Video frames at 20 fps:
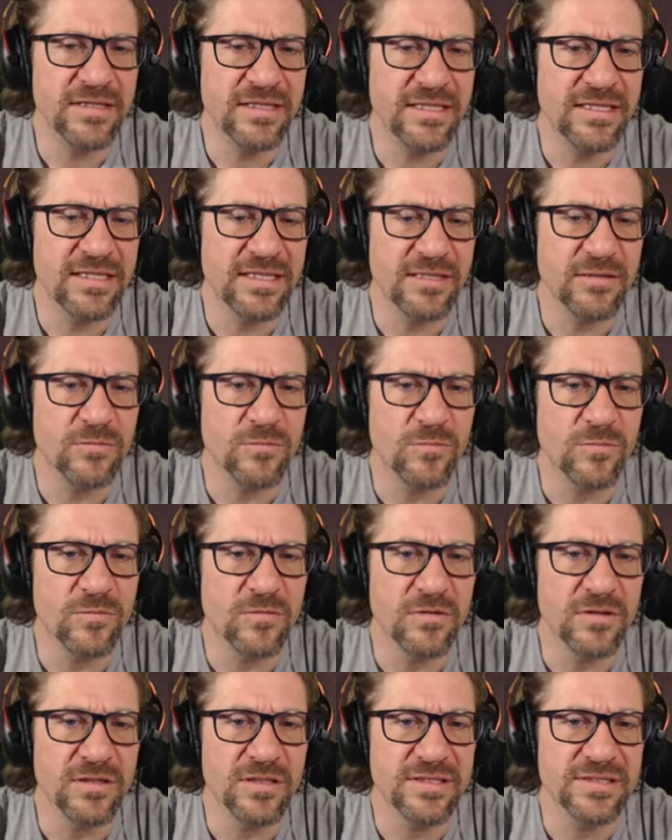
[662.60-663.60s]
think that
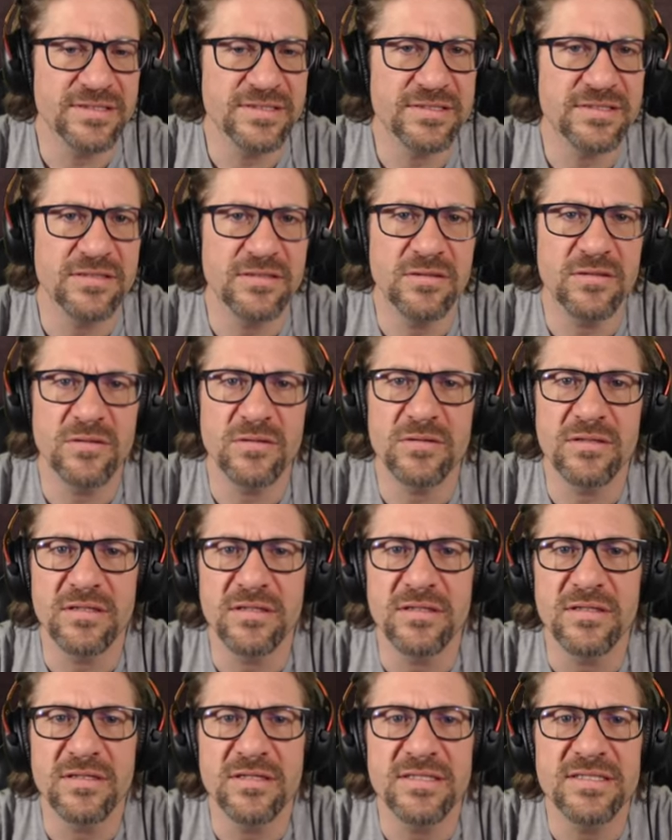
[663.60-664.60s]
works. Hold
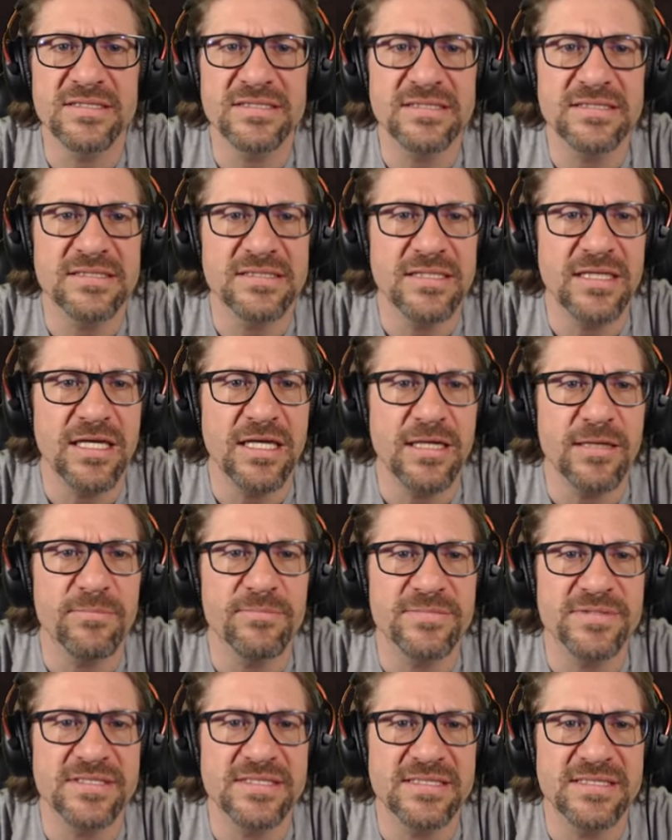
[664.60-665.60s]
on.
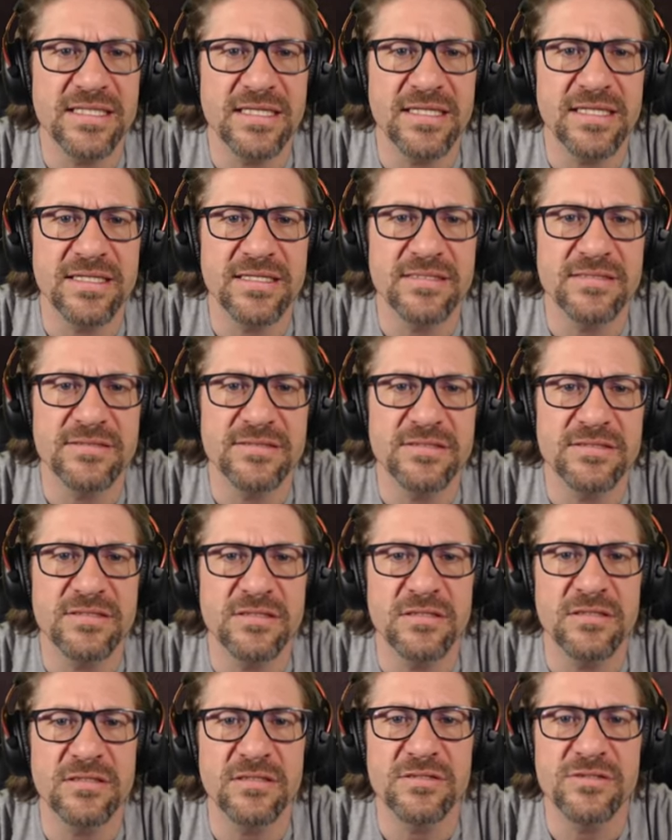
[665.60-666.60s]
Escape, settings,
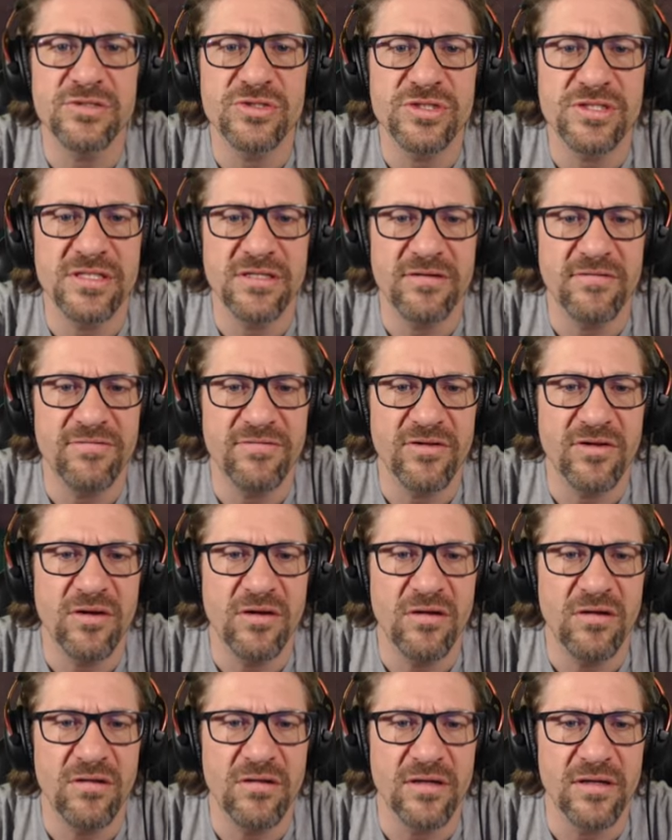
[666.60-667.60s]
turn shift
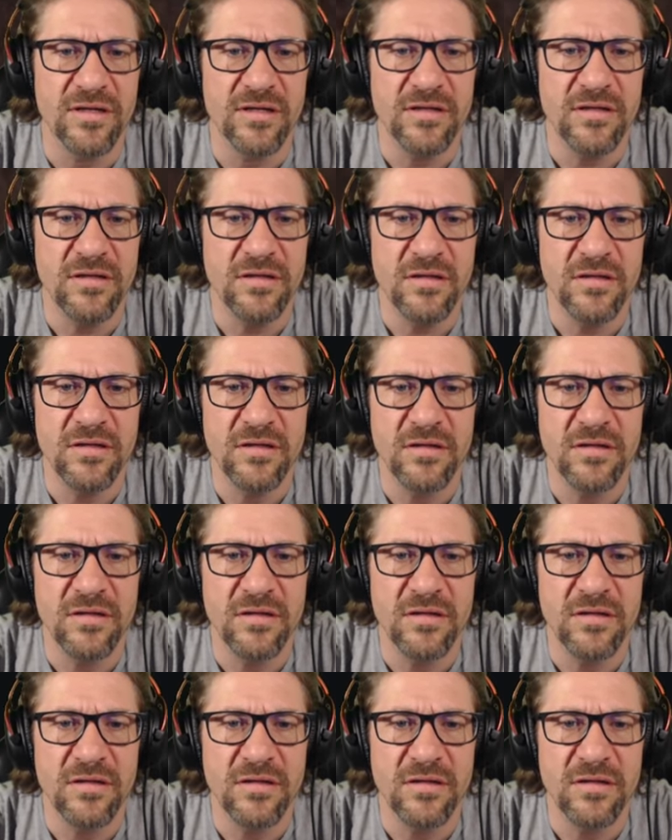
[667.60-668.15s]
on.